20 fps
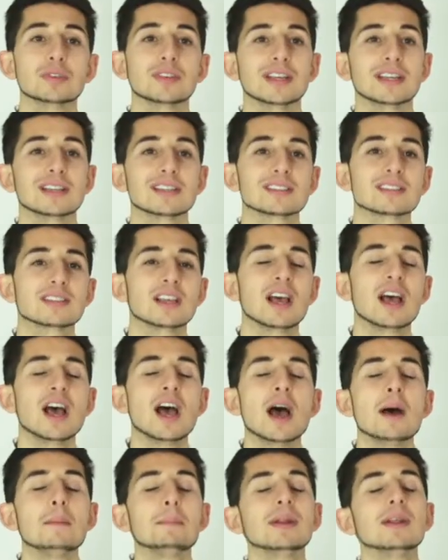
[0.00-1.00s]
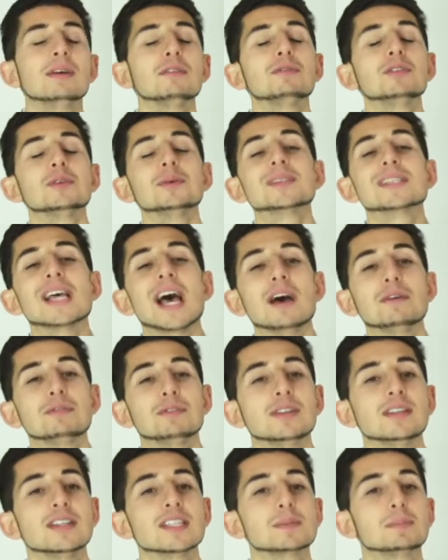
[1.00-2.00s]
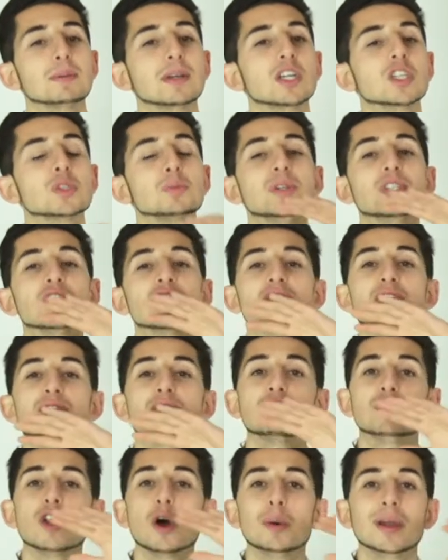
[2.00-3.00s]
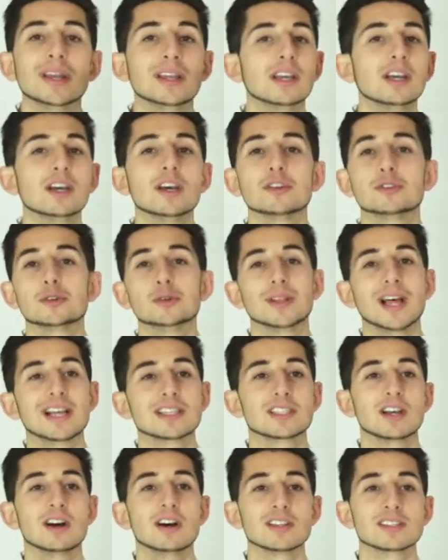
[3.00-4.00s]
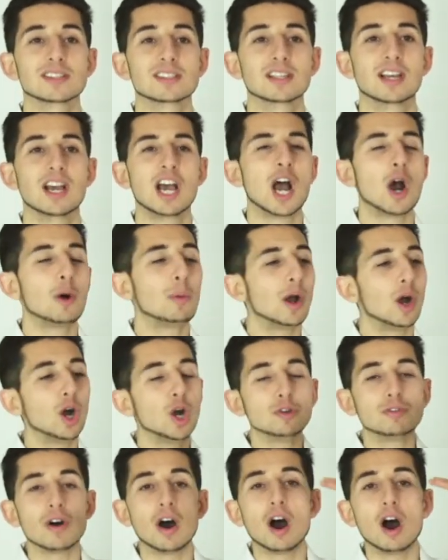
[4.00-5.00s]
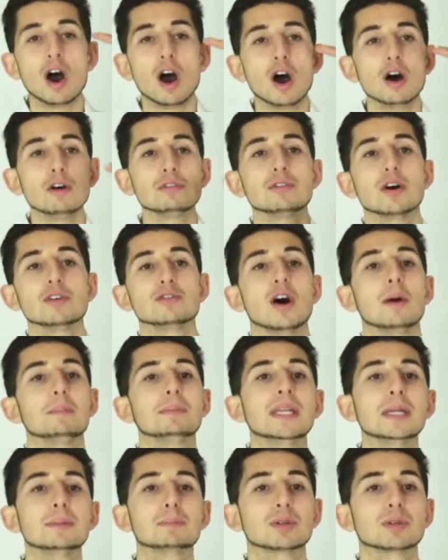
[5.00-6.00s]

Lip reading: things, but it feels effortless because we're just flowing through that task. We're over half of our peak